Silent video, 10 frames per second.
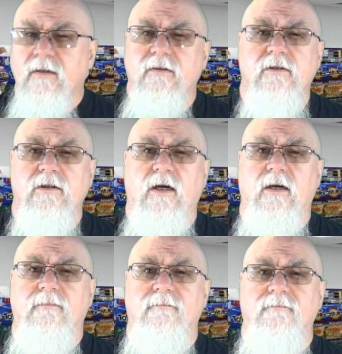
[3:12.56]
get the
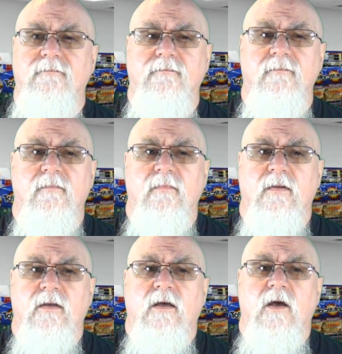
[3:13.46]
shot.
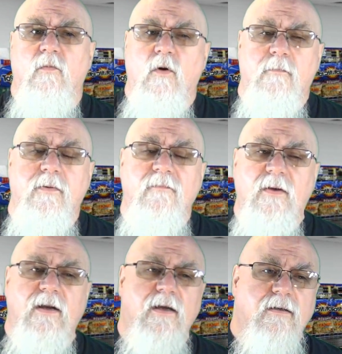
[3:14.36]
It won't
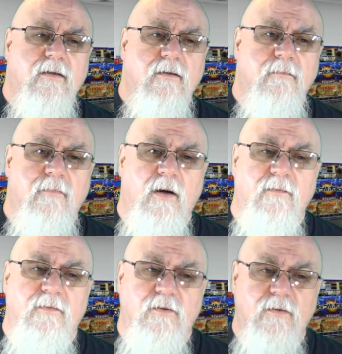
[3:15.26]
prevent it, but
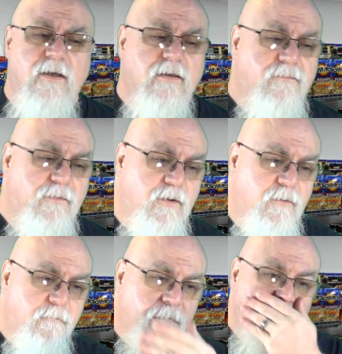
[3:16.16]
if you do get the
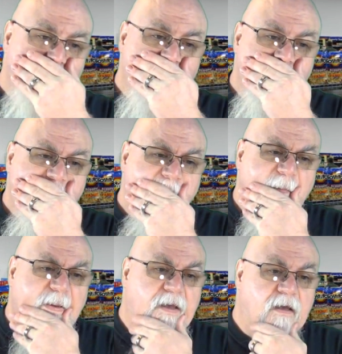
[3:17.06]
flu,
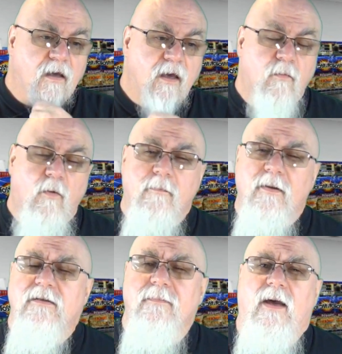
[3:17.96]
it won't
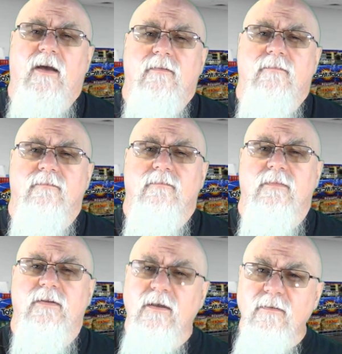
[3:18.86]
be as bad.
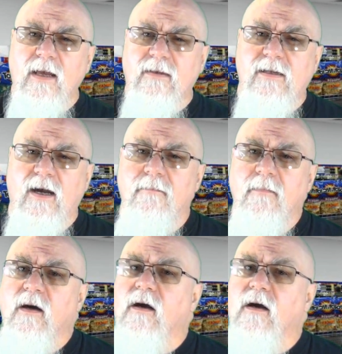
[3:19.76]
Until next time,